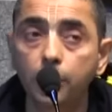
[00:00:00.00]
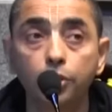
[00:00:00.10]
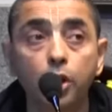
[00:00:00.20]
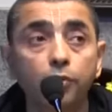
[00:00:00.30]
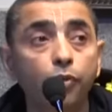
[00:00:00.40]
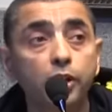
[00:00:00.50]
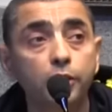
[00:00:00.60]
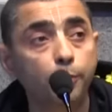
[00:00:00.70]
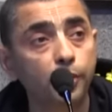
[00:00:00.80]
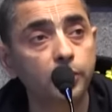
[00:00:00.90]
not for
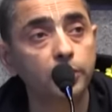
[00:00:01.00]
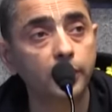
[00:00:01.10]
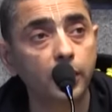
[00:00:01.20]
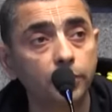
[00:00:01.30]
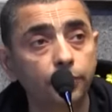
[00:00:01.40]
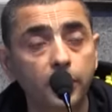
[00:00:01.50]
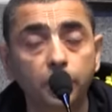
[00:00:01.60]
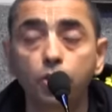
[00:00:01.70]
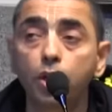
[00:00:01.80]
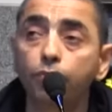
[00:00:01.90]
his personal
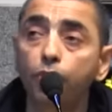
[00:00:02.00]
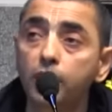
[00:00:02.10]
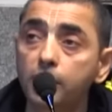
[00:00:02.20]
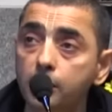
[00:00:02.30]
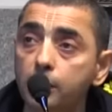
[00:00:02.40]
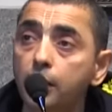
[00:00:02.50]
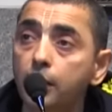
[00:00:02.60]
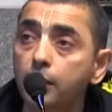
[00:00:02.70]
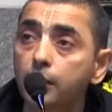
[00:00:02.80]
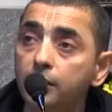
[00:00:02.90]
satisfaction, not for his
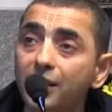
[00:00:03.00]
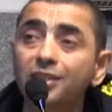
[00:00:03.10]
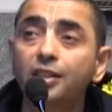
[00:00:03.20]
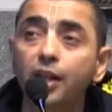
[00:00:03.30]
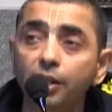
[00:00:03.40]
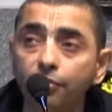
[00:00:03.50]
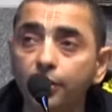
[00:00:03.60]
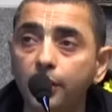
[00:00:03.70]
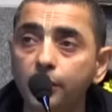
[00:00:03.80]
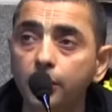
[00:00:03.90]
sense
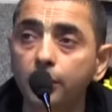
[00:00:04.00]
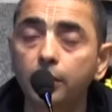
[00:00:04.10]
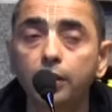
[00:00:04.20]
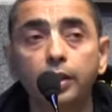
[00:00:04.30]
gratification,